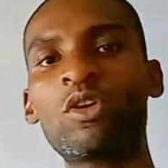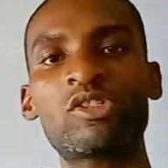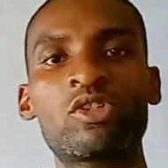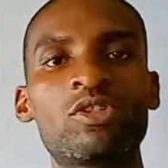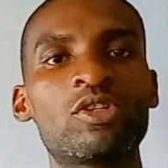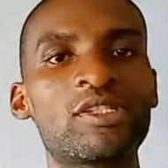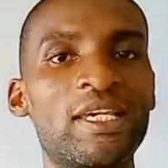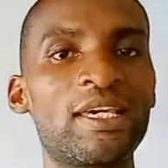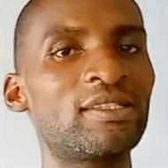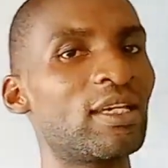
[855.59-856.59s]
Once you use
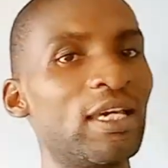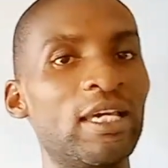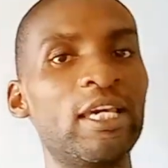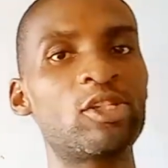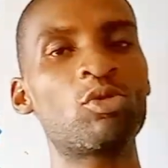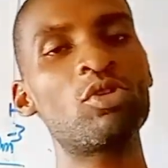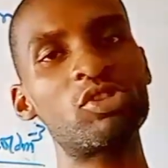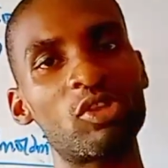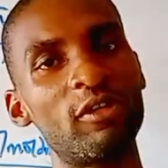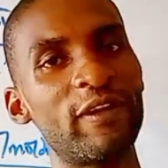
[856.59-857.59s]
it, it will
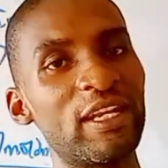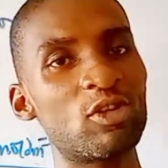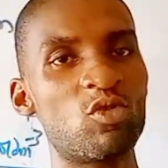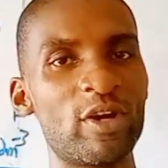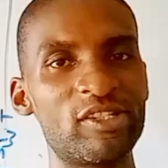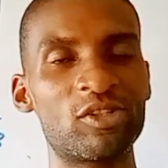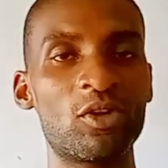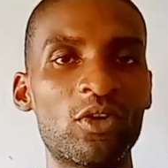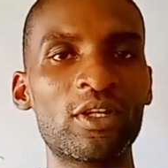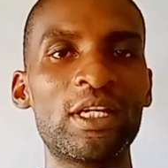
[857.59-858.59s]
solve any
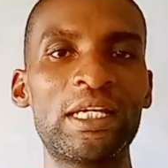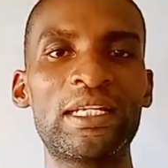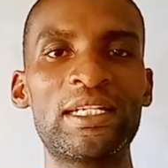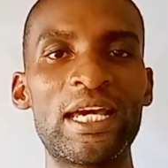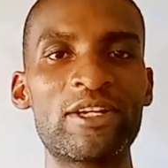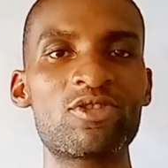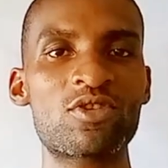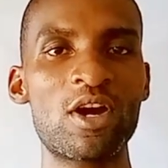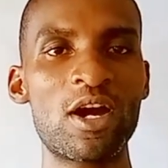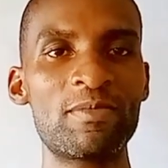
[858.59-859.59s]
question that you
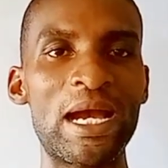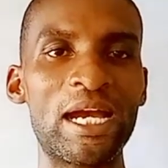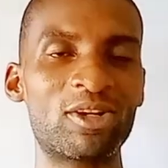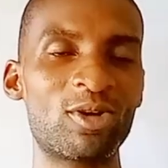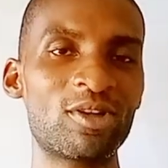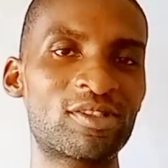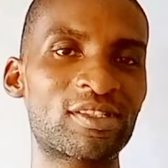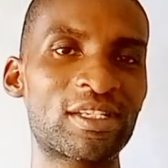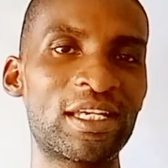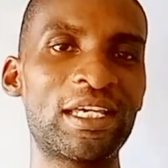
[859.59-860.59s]
come
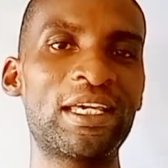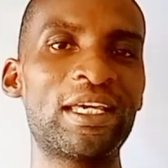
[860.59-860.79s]
across.